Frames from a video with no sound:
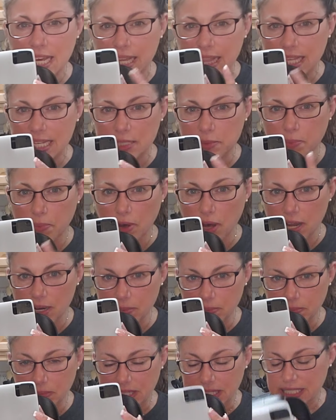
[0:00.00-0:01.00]
This
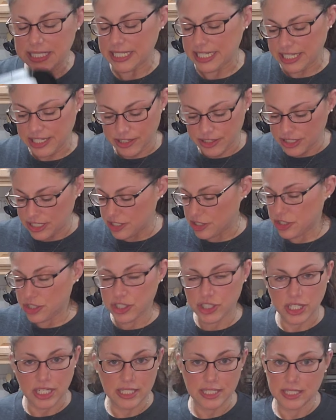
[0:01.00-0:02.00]
bottom piece here is
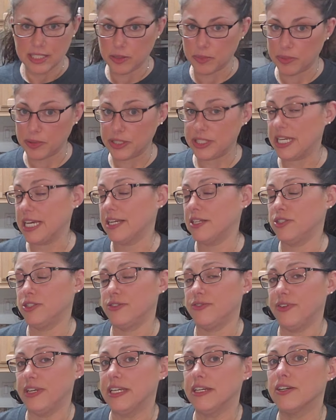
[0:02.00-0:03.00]
just to protect
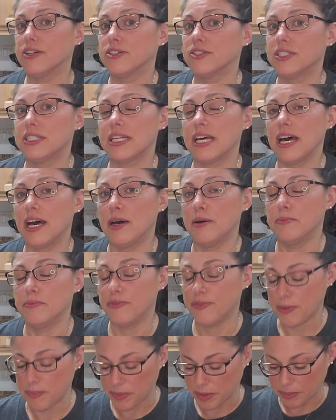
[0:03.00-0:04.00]
your fingers
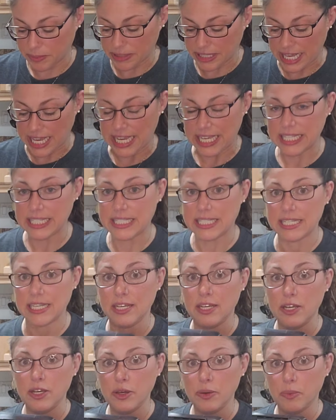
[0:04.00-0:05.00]
from the blades,
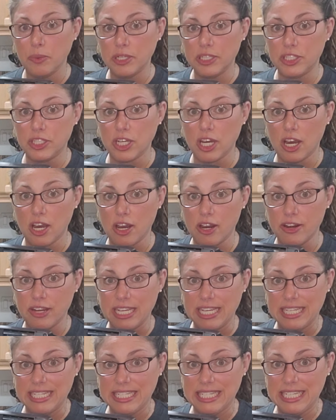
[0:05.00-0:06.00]
which are
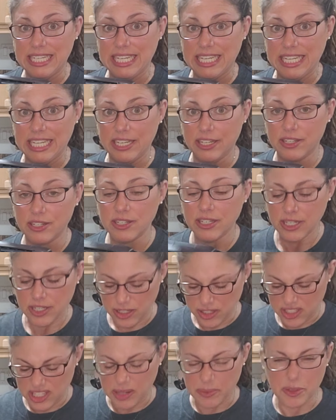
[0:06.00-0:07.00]
in here,
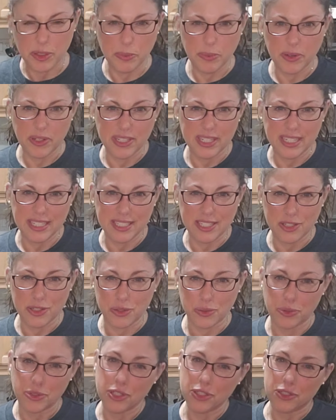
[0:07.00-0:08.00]
so that when you put it into
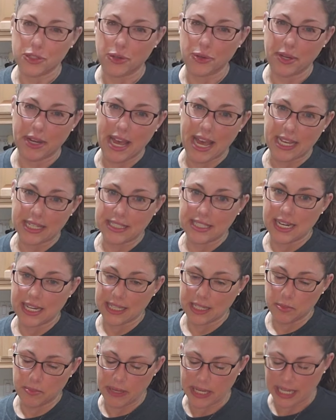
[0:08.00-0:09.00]
storage, you don't
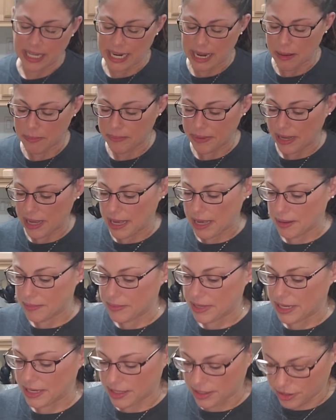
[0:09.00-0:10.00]
accidentally pick it up
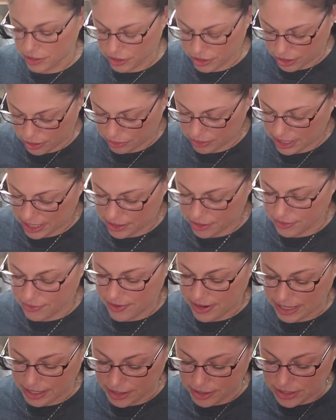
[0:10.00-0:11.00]
and cut your
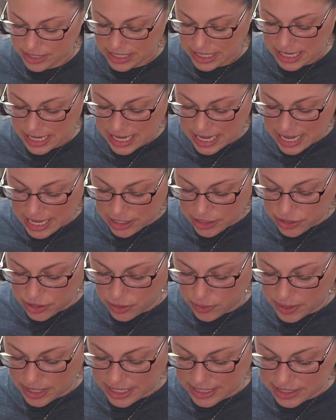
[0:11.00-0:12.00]
fingers.
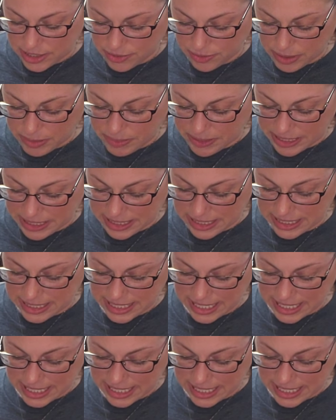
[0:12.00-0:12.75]
So it has 3 pieces.